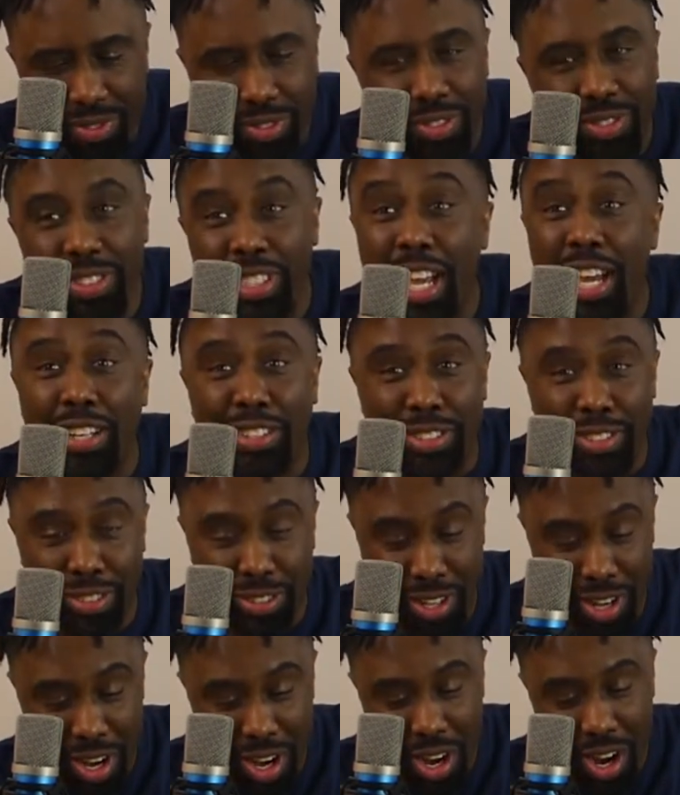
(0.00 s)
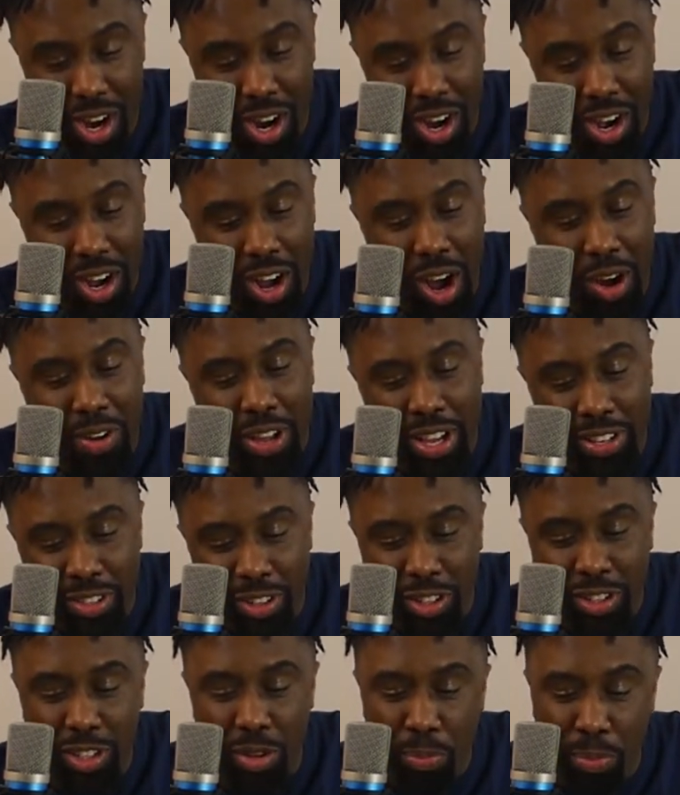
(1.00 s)
Yes. Okay,
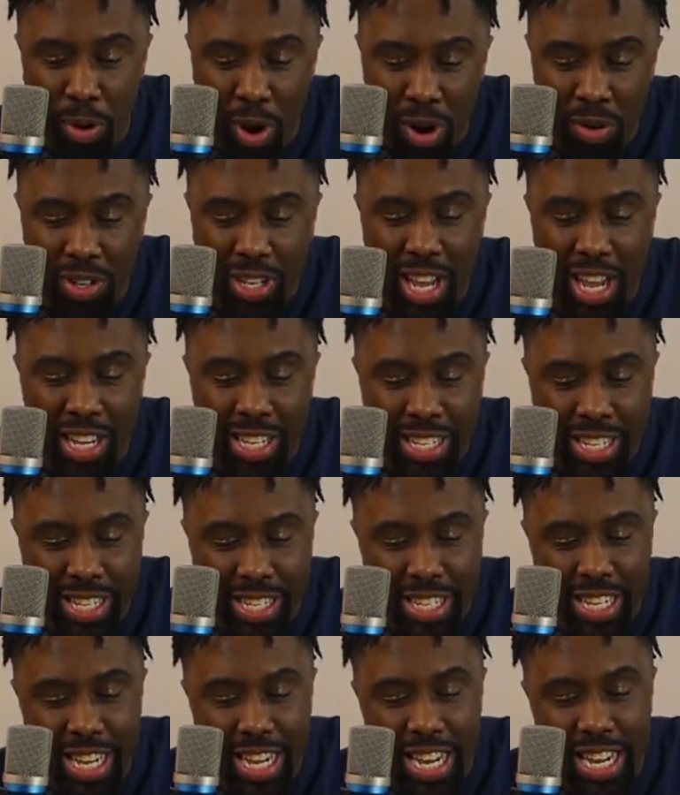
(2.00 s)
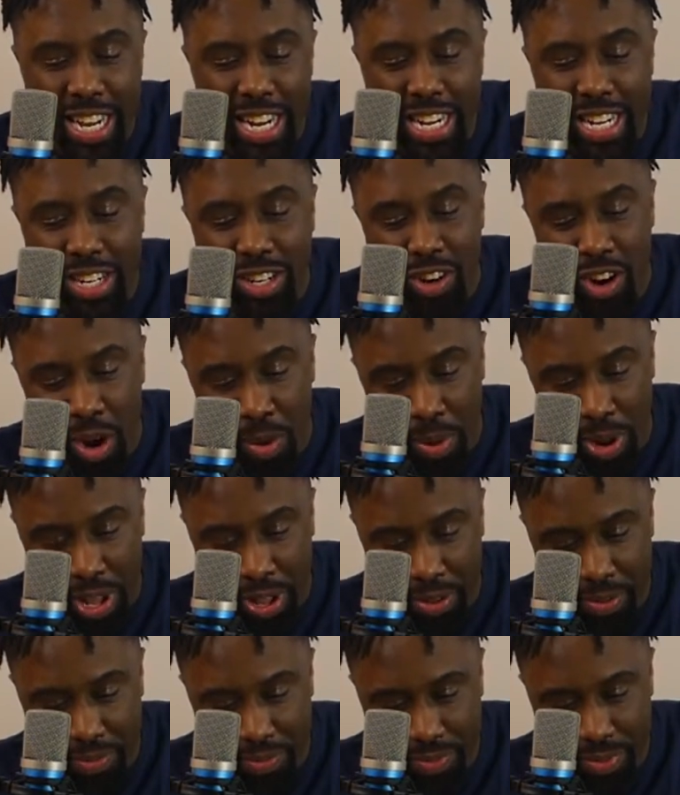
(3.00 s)
so some protesters in
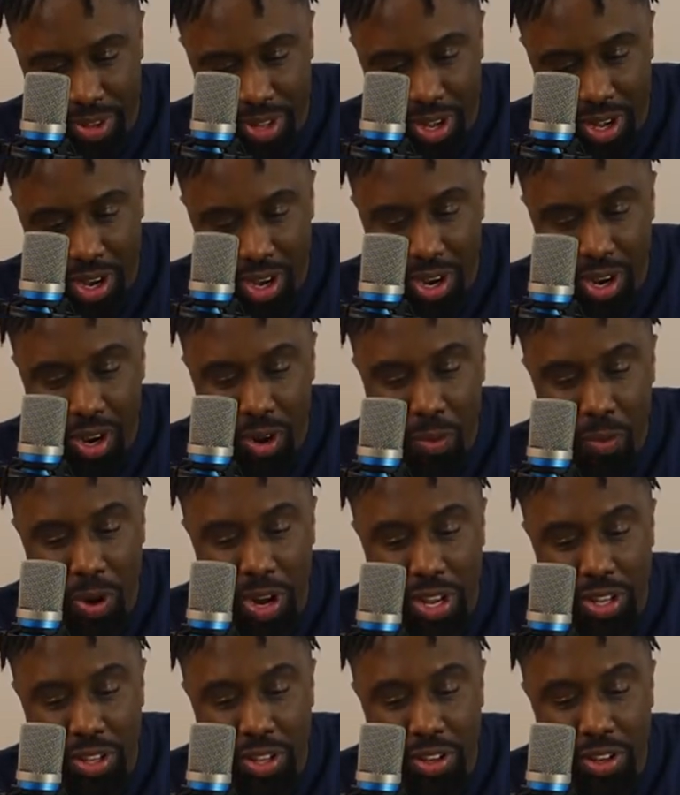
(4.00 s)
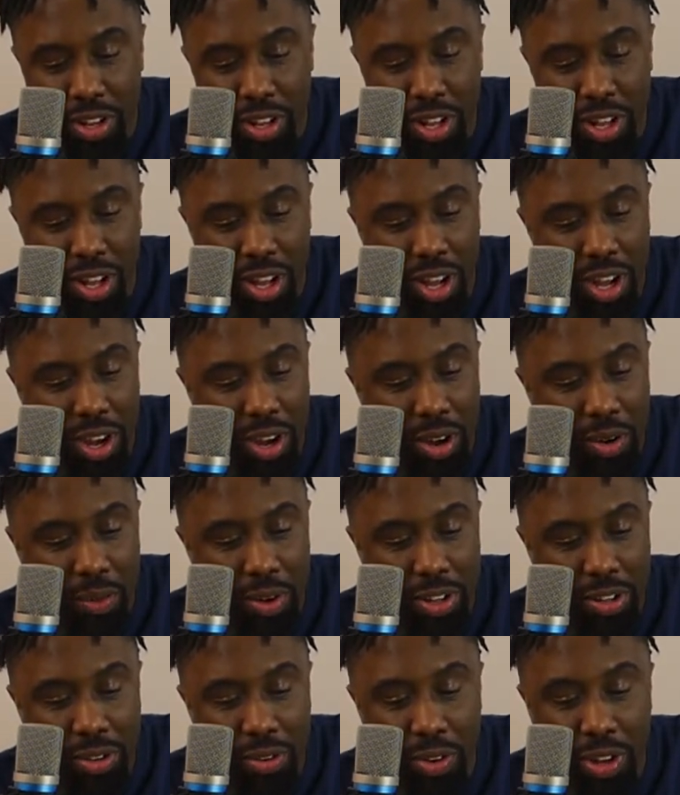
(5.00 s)
Germany went
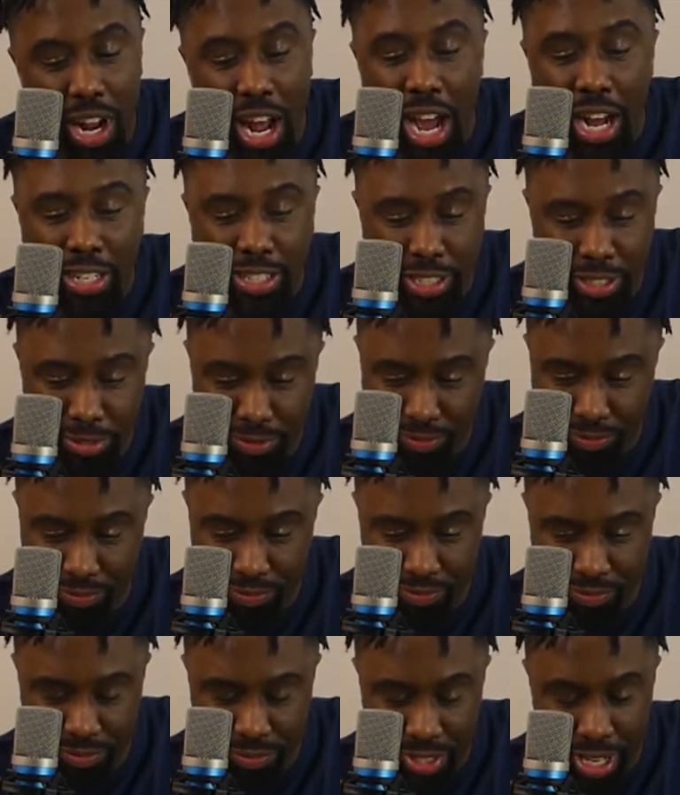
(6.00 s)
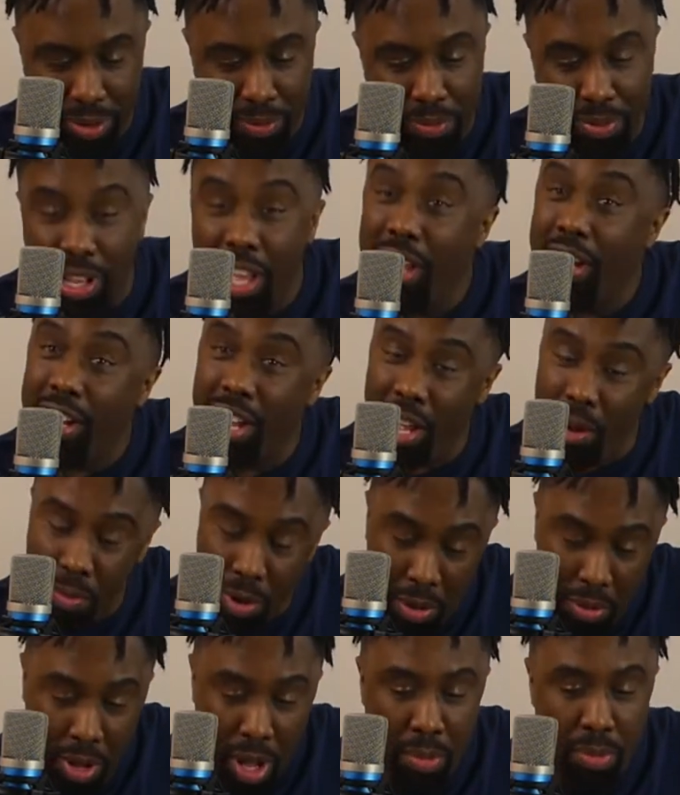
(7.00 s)
to an auction. Yep. They
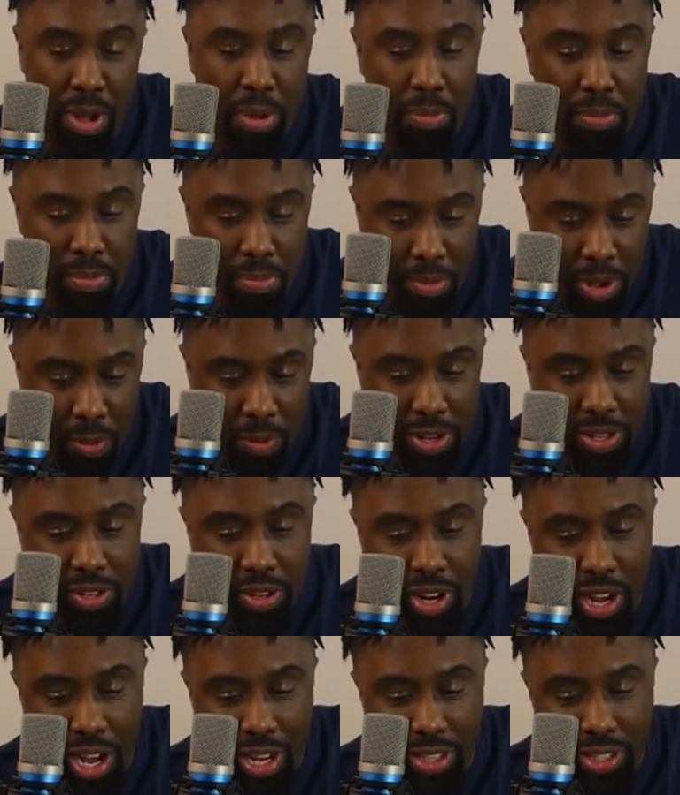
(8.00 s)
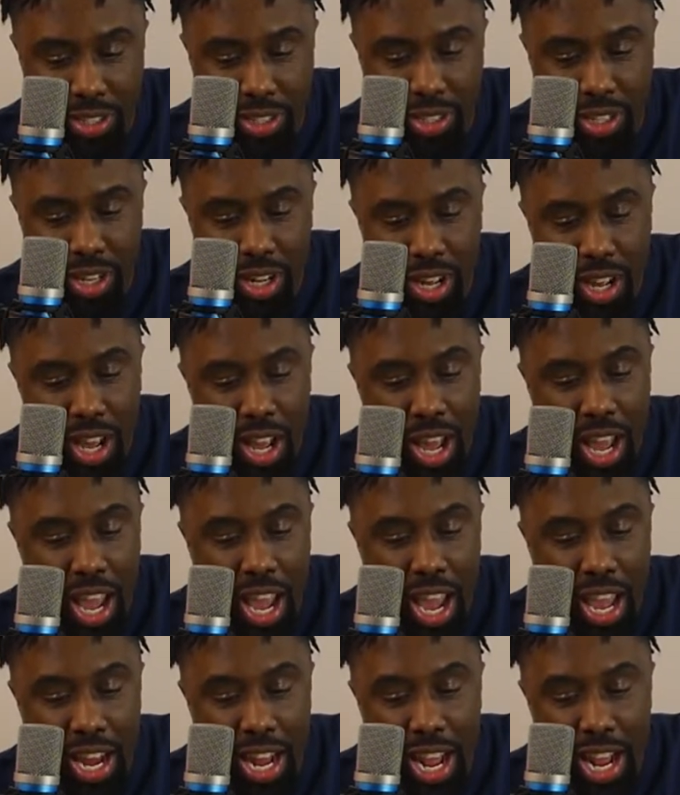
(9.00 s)
went to an auction,
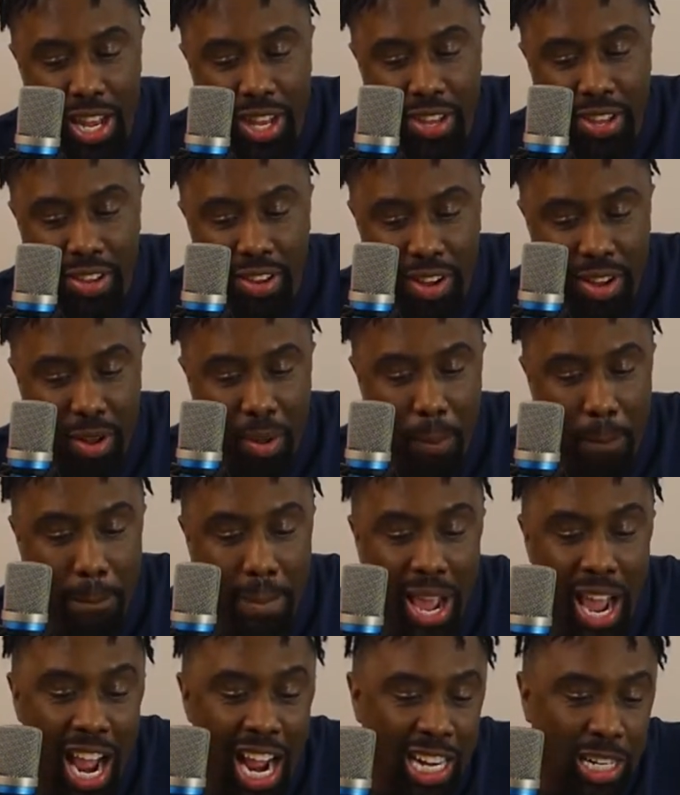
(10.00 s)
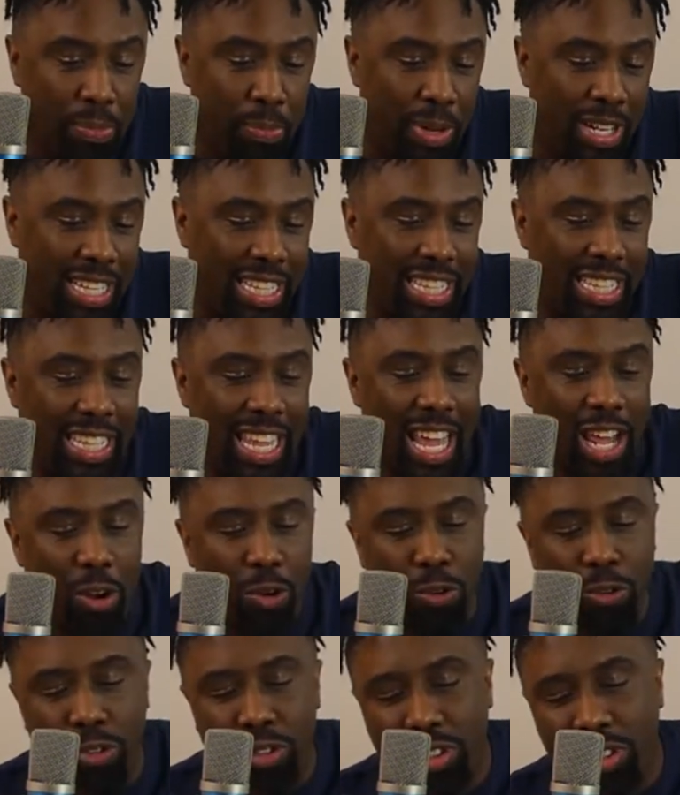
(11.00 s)
and they took mashed
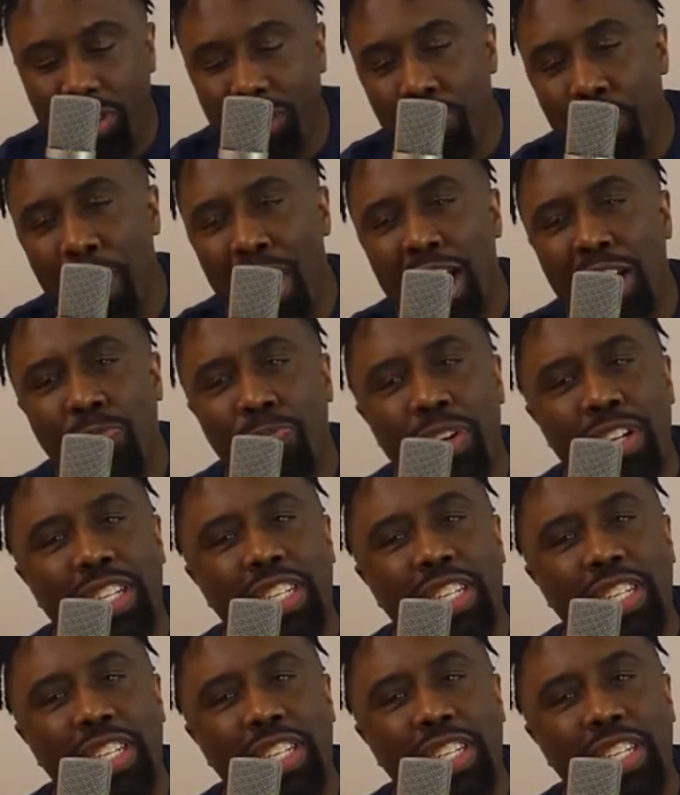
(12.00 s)
potatoes, depends